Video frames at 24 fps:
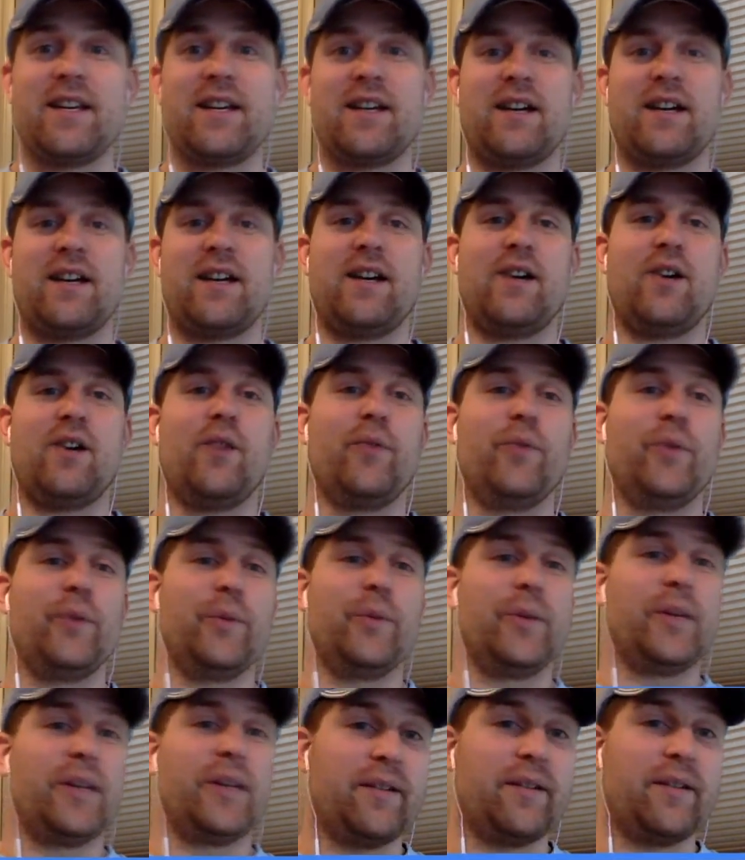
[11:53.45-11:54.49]
Hopefully
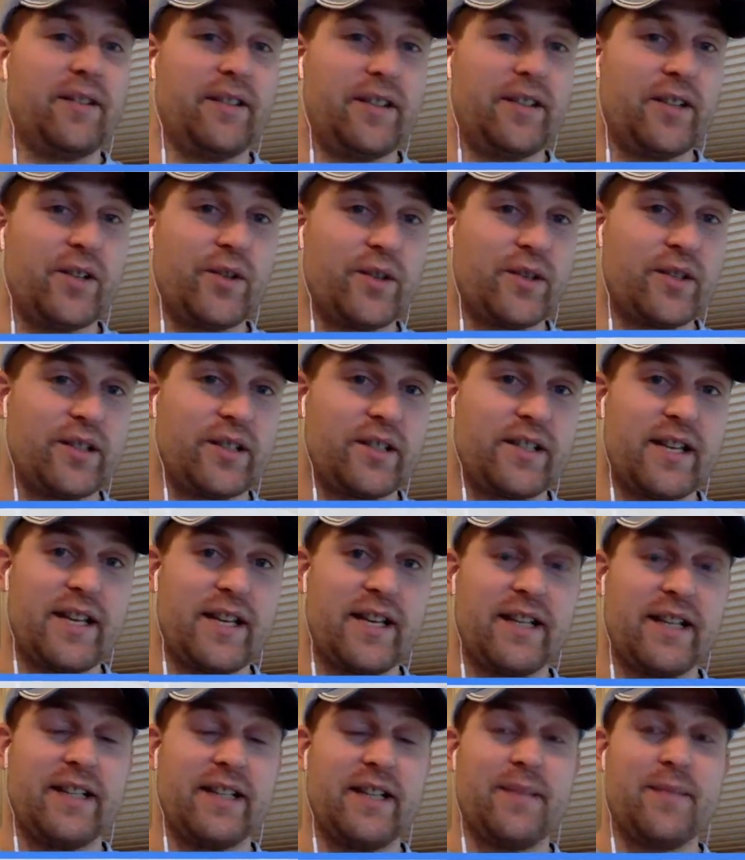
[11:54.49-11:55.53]
we can,
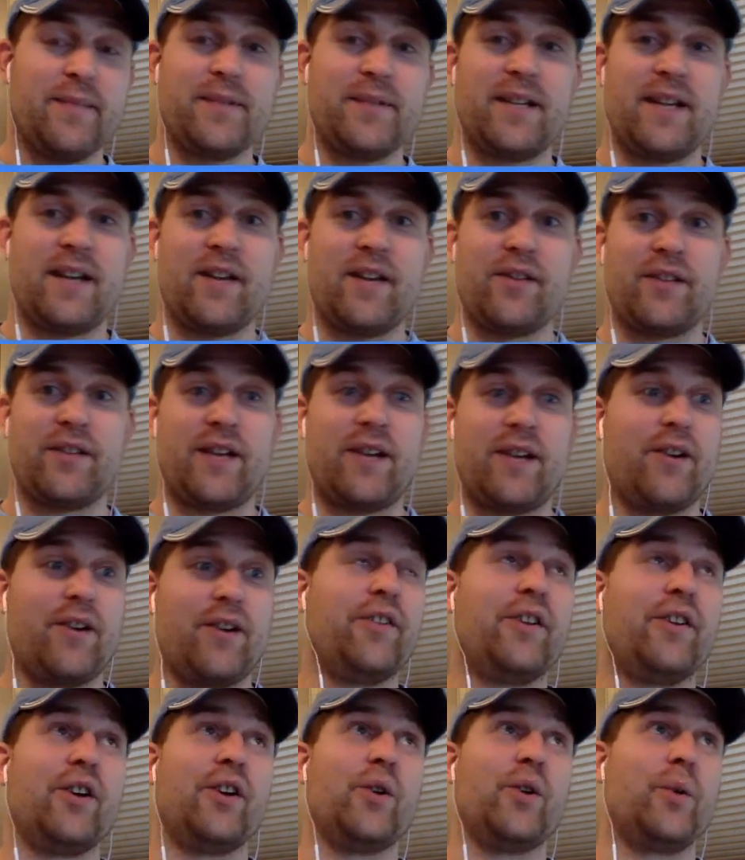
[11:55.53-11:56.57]
take Clemson out. I don't
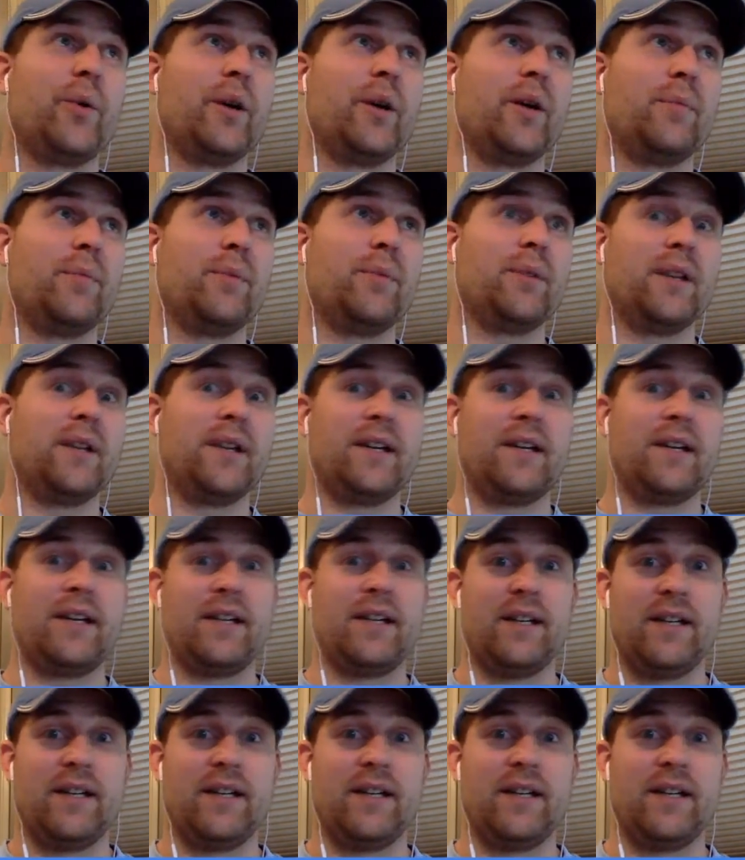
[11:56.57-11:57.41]
even know who we all play